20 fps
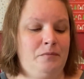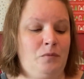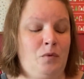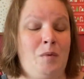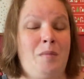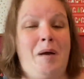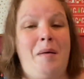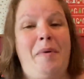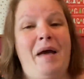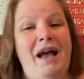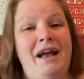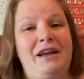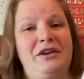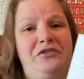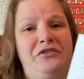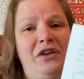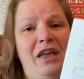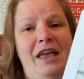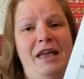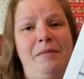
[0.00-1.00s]
my
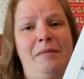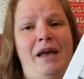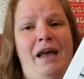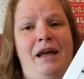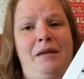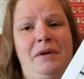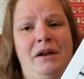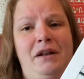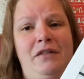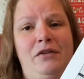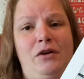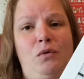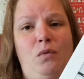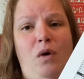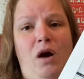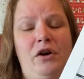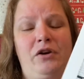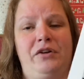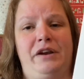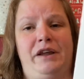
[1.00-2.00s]
package came, it had been a little
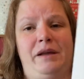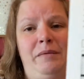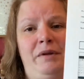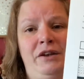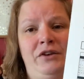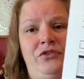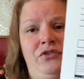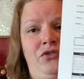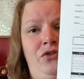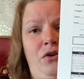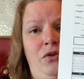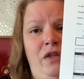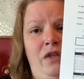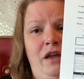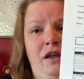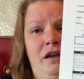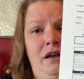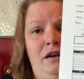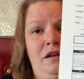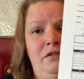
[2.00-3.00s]
water damage, so they
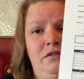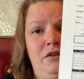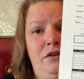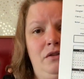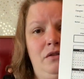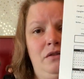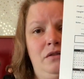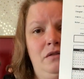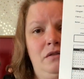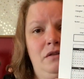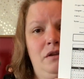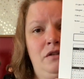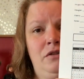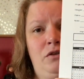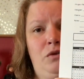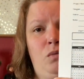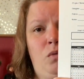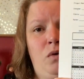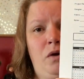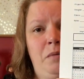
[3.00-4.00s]
got a little
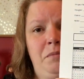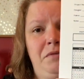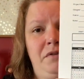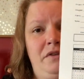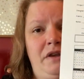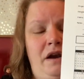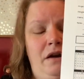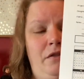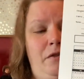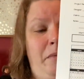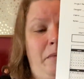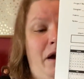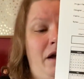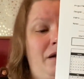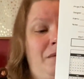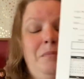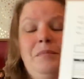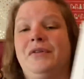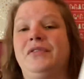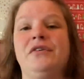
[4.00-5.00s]
warped down at the
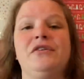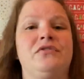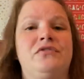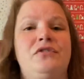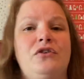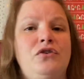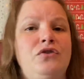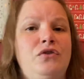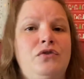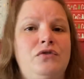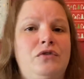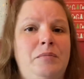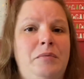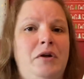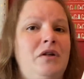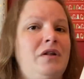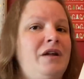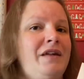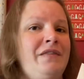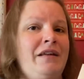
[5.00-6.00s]
bottom, but they're still
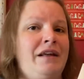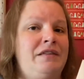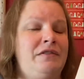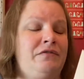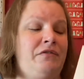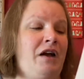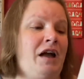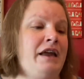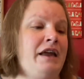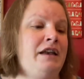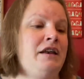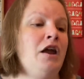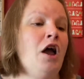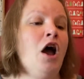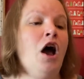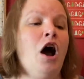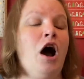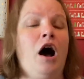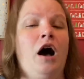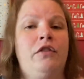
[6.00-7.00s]
usable, and that's fine.
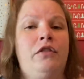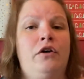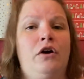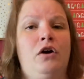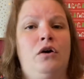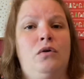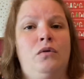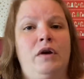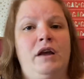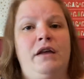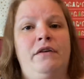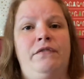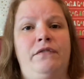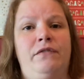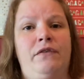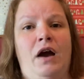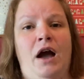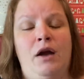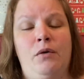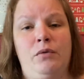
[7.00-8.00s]
Although if
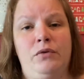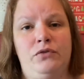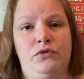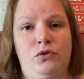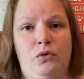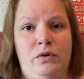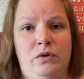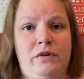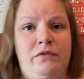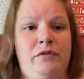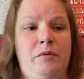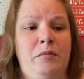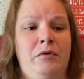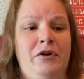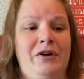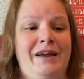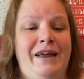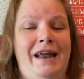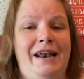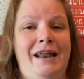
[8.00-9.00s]
I was to order from her
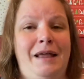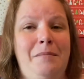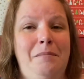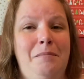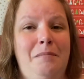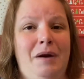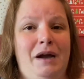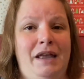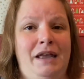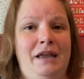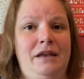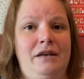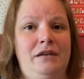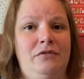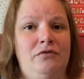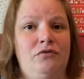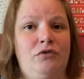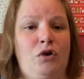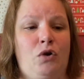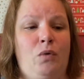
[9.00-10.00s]
again, I might
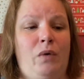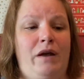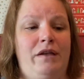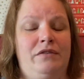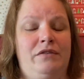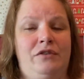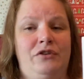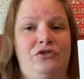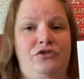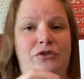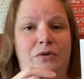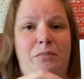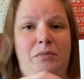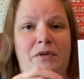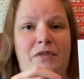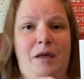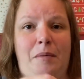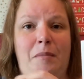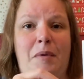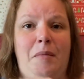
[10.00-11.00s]
request that she
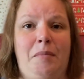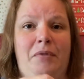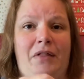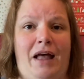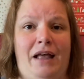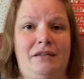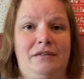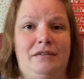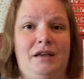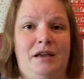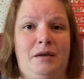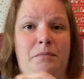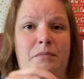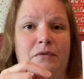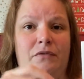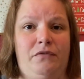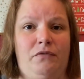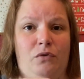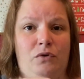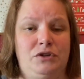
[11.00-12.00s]
put them in plastic
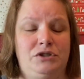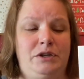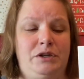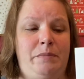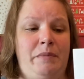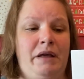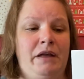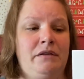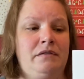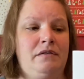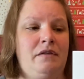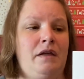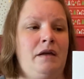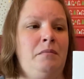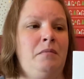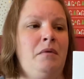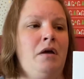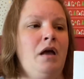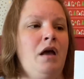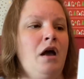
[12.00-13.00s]
before she mails
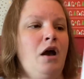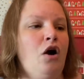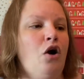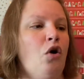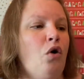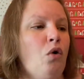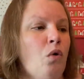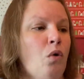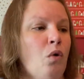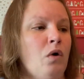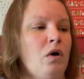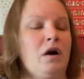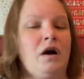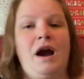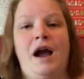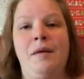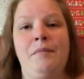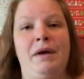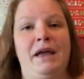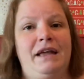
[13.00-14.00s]
them, or
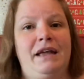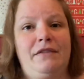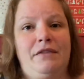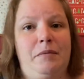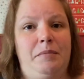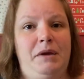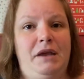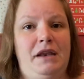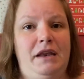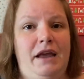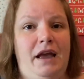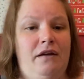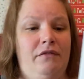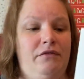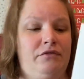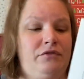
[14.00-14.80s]
I might get the PDF